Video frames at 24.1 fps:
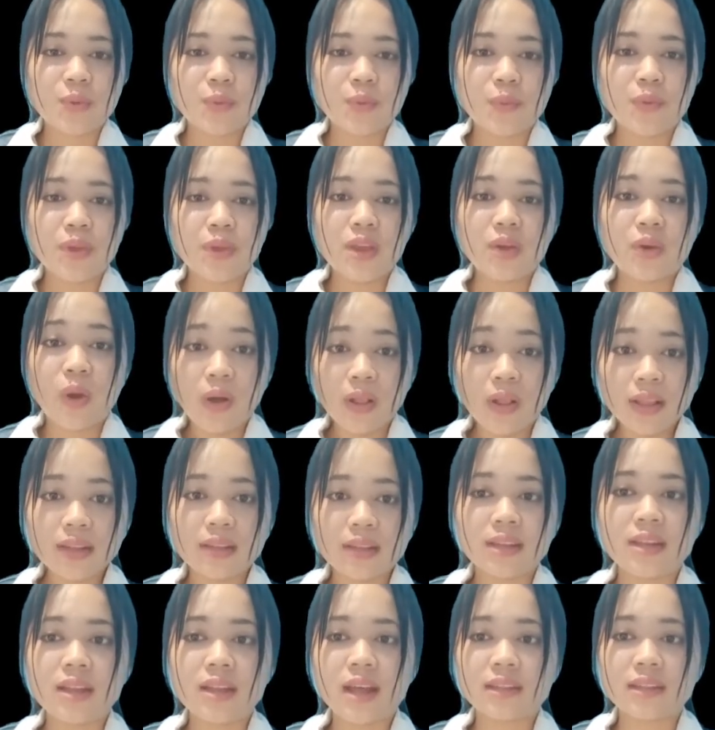We collect
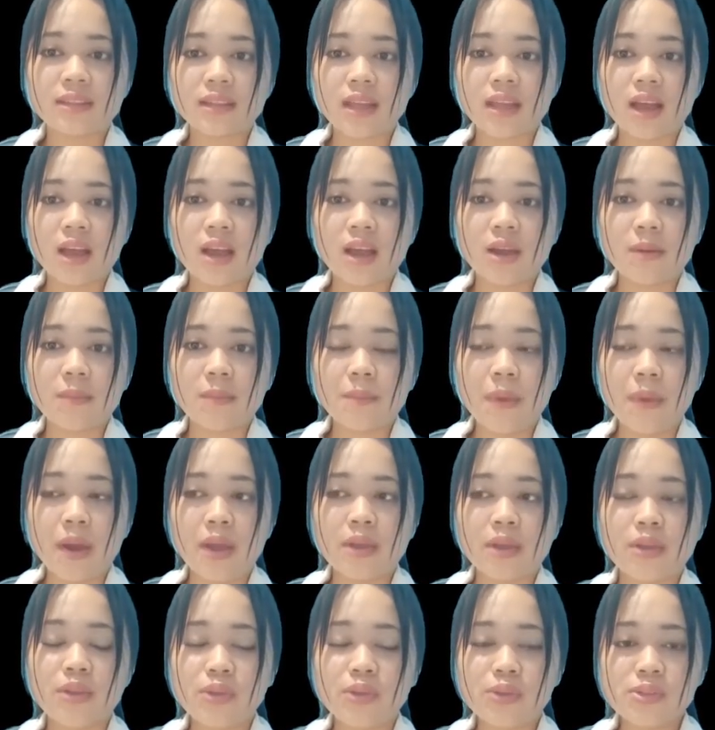the data by
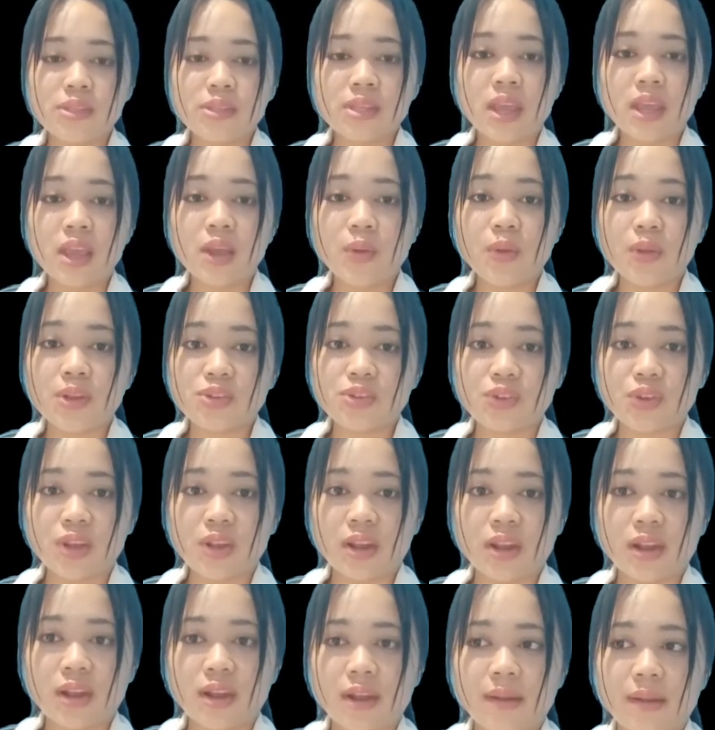using
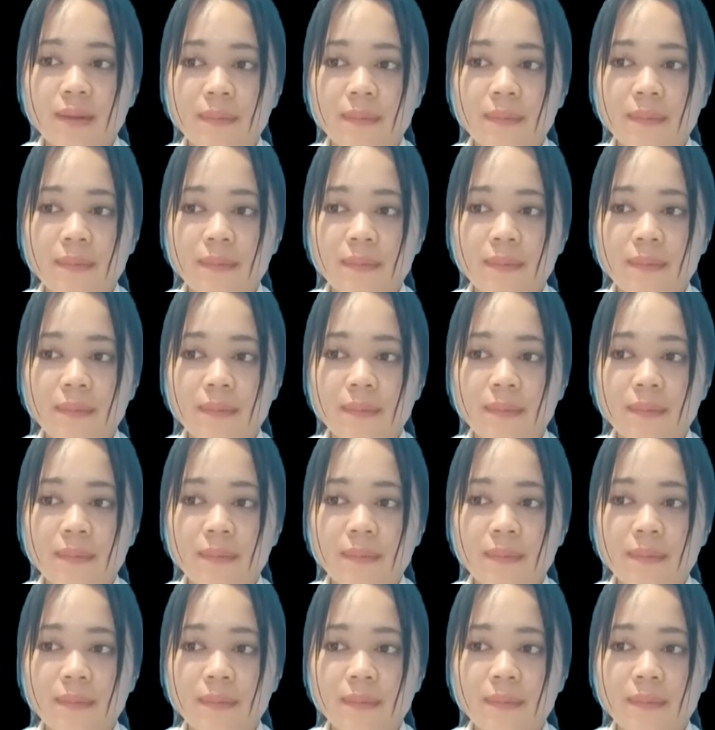questionnaire.